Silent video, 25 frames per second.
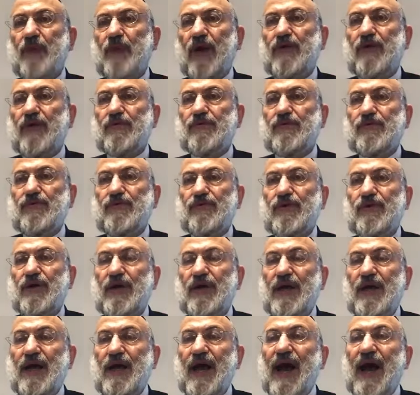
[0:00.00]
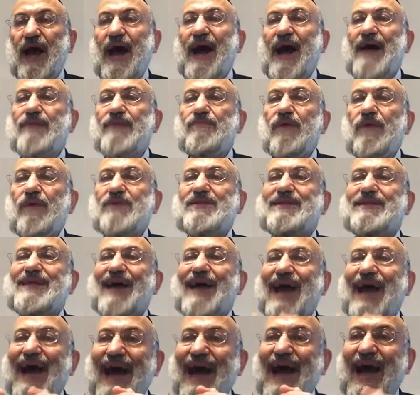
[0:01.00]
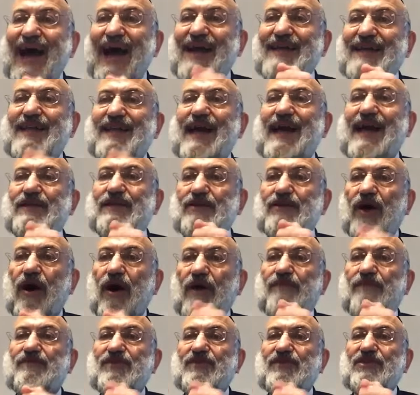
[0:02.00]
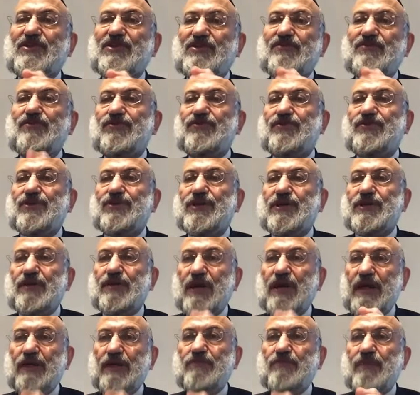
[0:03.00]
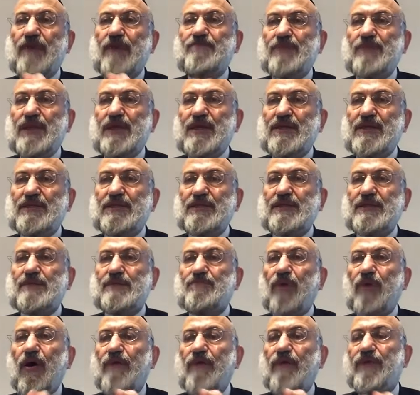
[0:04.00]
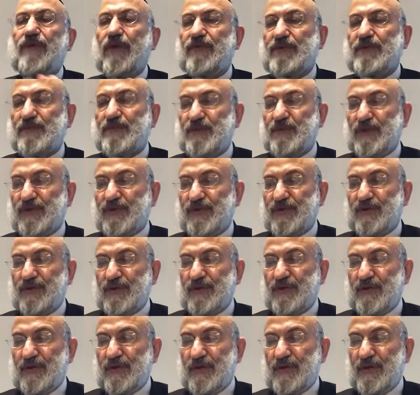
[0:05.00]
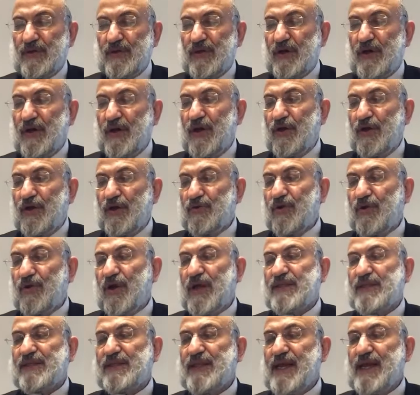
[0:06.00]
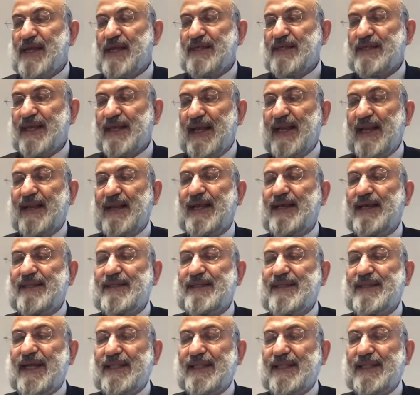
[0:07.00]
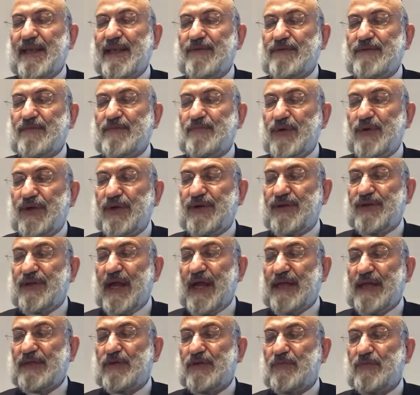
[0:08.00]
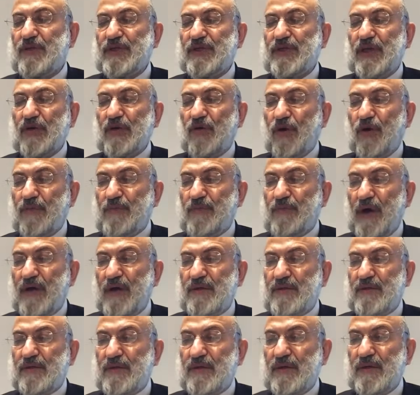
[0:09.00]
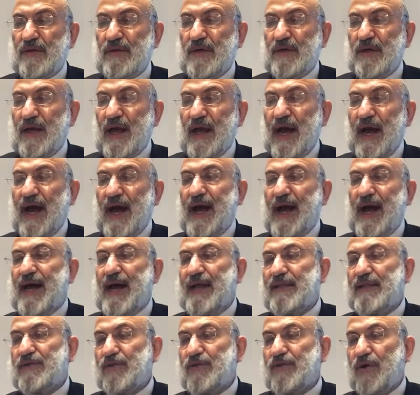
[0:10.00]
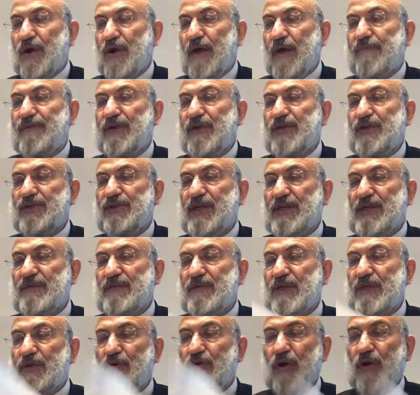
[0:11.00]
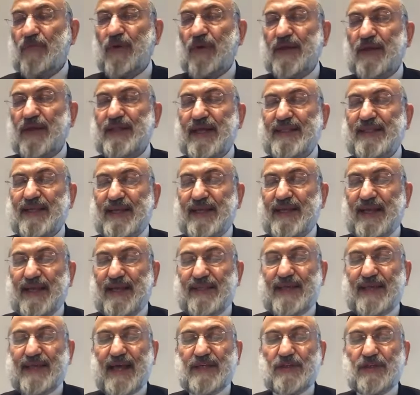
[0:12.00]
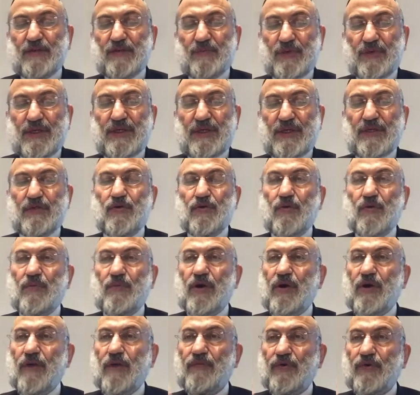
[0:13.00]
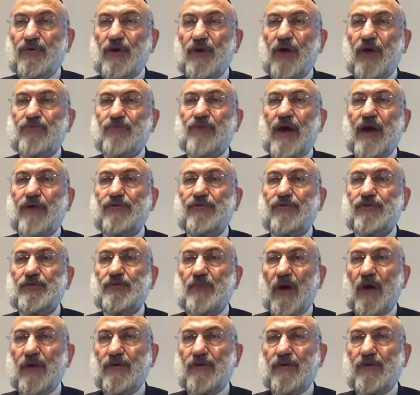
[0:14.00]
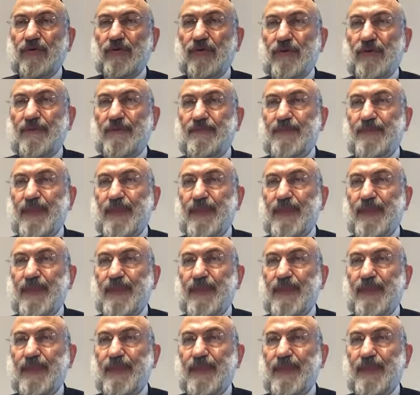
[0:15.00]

Baruch Hu. And what's the highlight of this creature, human beings, is power of speech. Torah says a lady that gives birth has to bring a korban. And Torah finishes with the korban that the lady has to bring, korban of Odah to HaKadosh Baruch Hu.